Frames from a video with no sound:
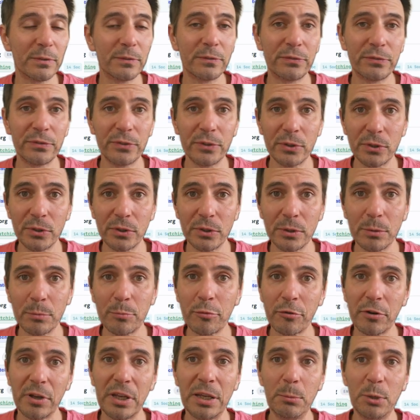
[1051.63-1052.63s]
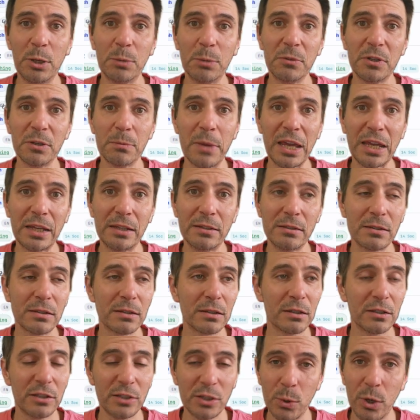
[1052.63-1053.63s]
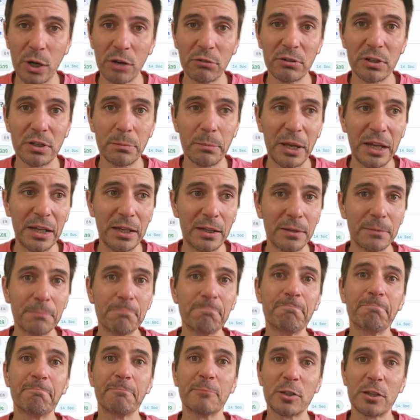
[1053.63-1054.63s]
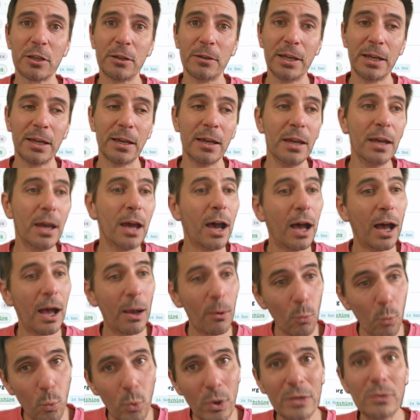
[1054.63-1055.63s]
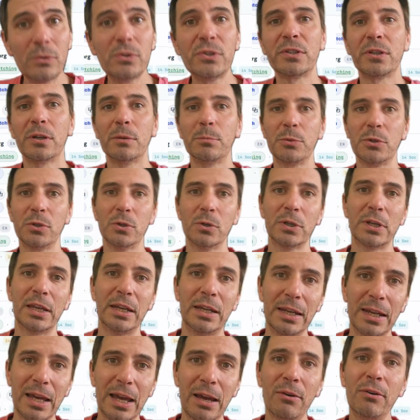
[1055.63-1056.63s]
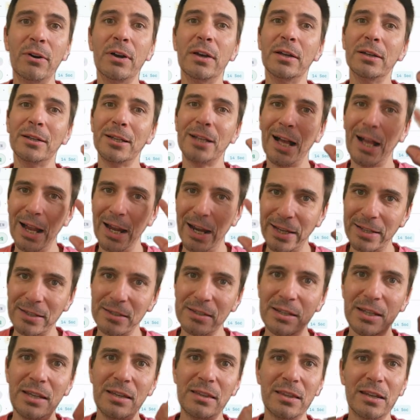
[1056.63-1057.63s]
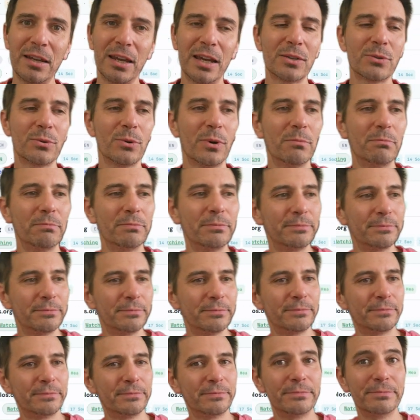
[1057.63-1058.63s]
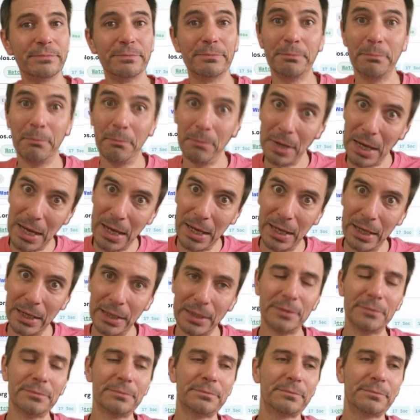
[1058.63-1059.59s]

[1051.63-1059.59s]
for premium domains and you are a domainer. So yeah, I will stop talking now, and I'll see you in the next one. Bye.